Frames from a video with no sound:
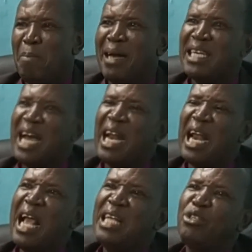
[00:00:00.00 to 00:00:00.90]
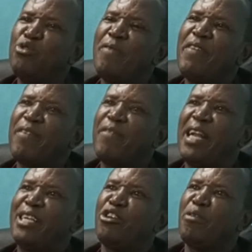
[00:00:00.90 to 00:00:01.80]
But unless you have a
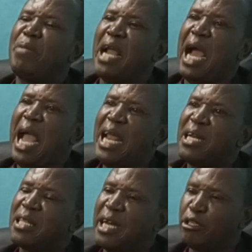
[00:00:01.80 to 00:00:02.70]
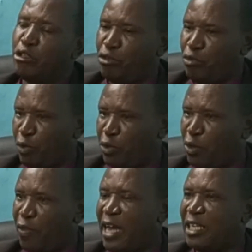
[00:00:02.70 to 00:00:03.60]
revelation behind that truth
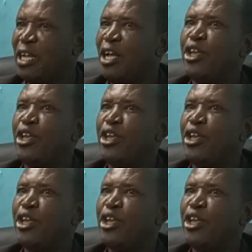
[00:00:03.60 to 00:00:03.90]
so that